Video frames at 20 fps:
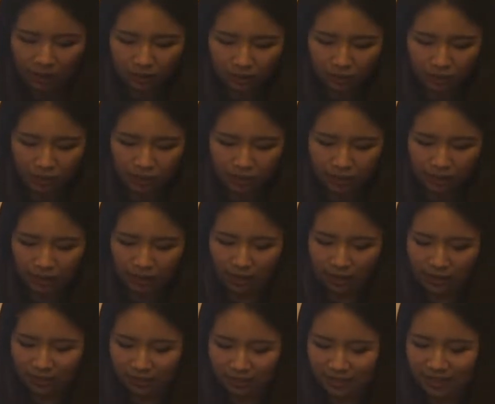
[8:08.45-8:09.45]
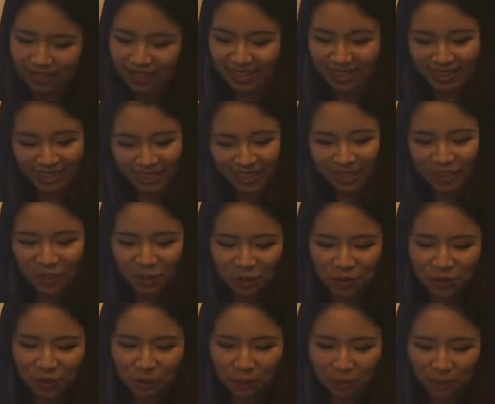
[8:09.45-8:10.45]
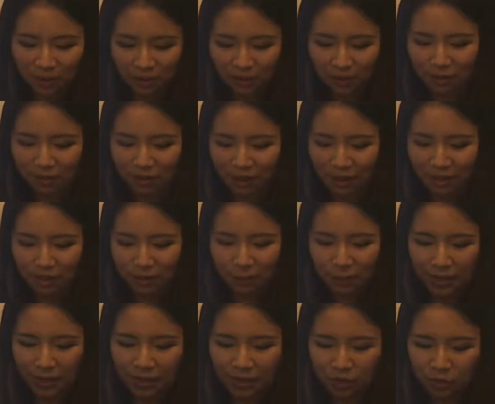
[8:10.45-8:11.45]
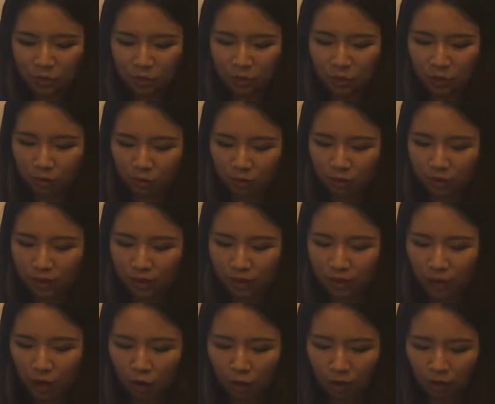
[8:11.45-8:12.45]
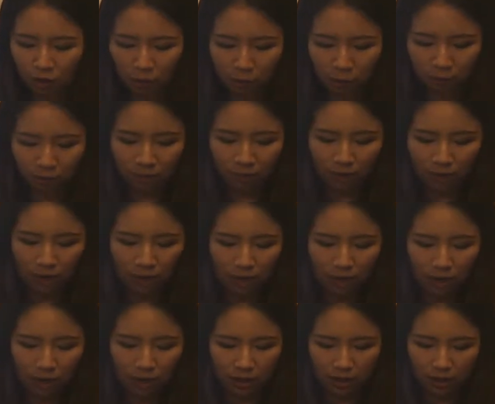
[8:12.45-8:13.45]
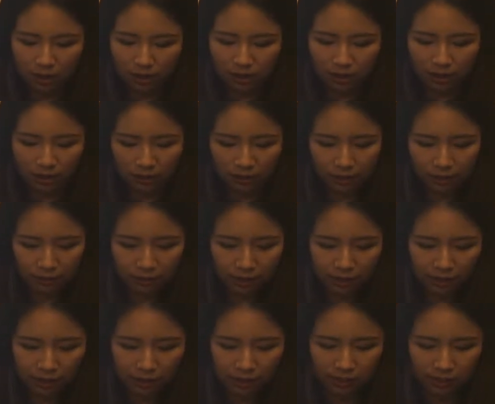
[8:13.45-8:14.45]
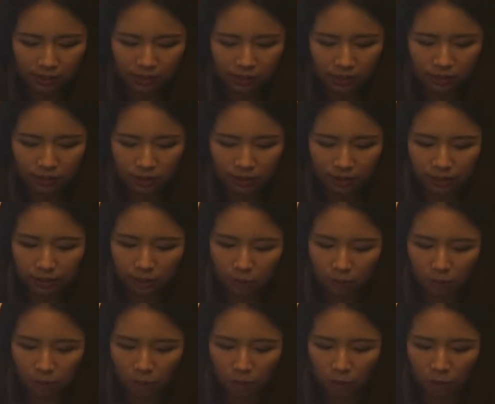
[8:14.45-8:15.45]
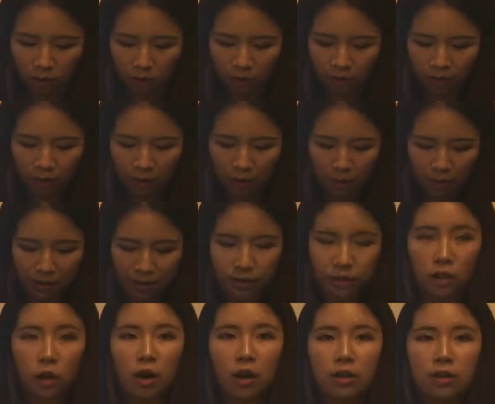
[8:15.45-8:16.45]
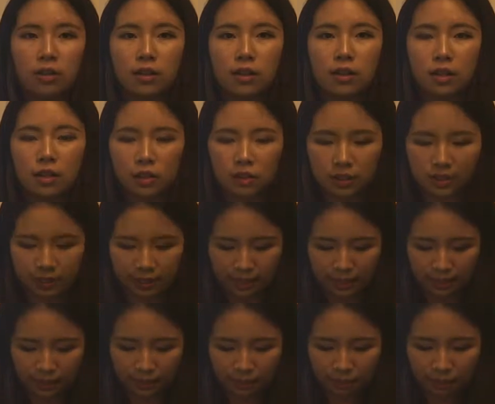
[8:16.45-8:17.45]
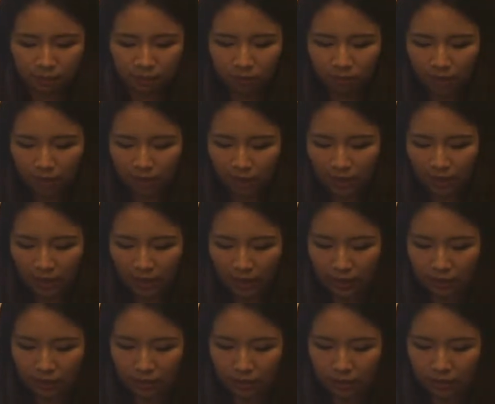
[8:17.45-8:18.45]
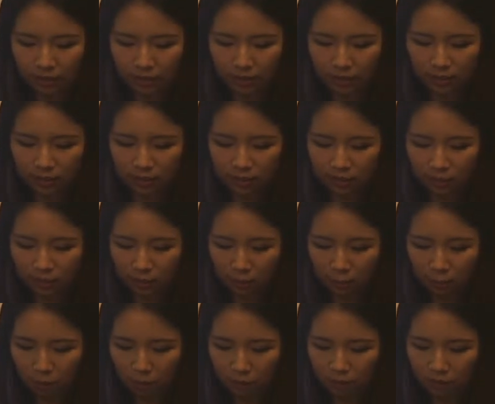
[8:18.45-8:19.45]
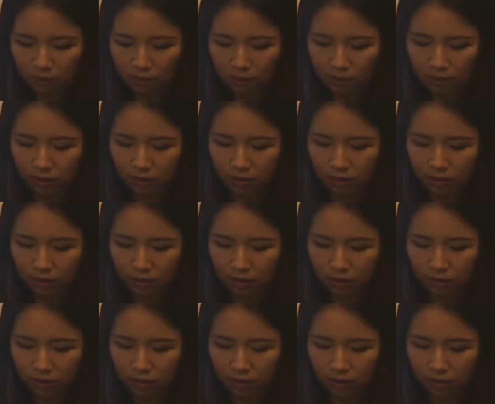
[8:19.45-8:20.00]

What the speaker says: Nurses need to advise patients to avoid alcohol and activities that need more mental alertness. And nurses monitor